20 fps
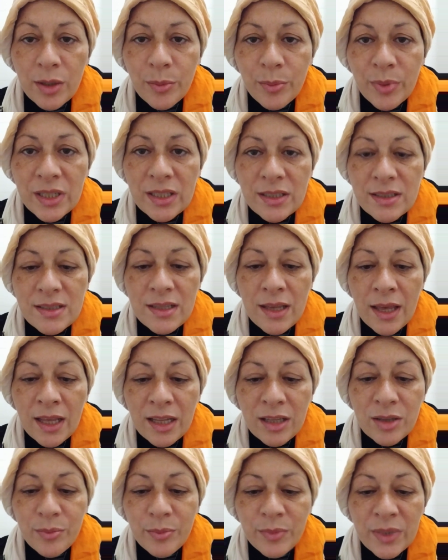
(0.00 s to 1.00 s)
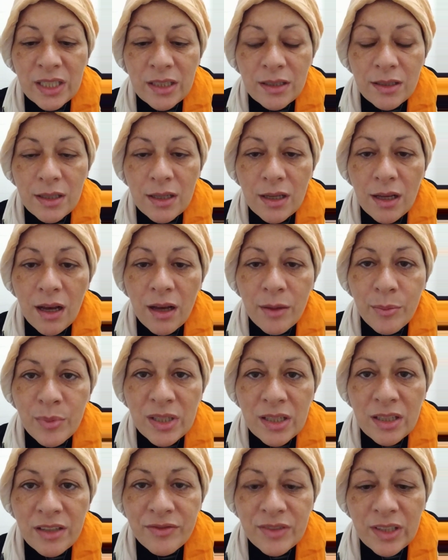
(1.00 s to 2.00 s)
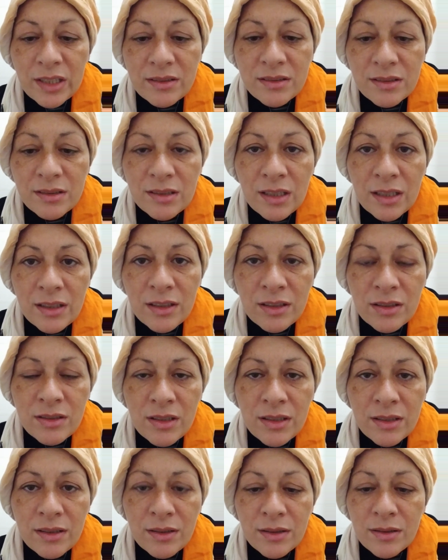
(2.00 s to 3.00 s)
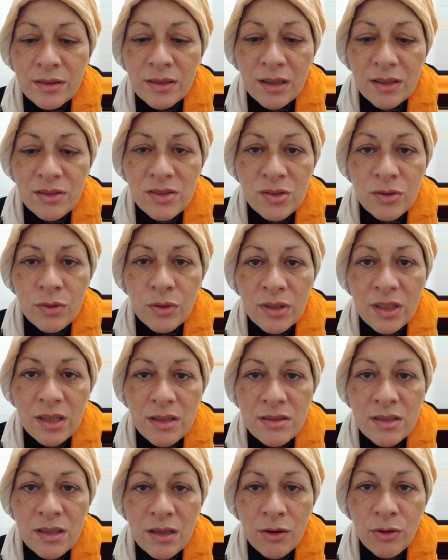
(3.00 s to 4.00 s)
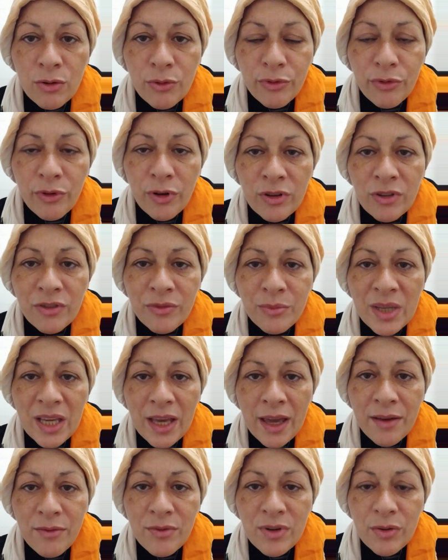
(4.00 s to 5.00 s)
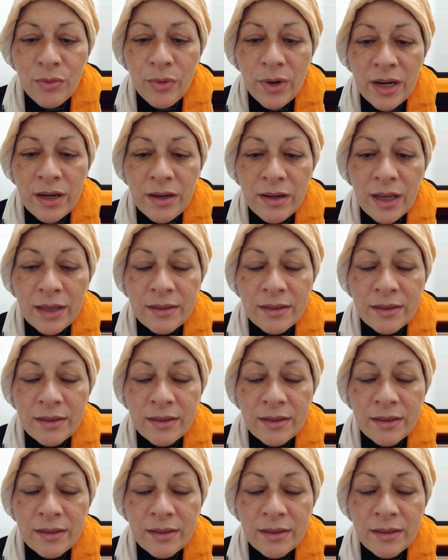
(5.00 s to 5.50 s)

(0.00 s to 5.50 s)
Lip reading: Please help me. I believe that there are stalkers here who follow me everywhere,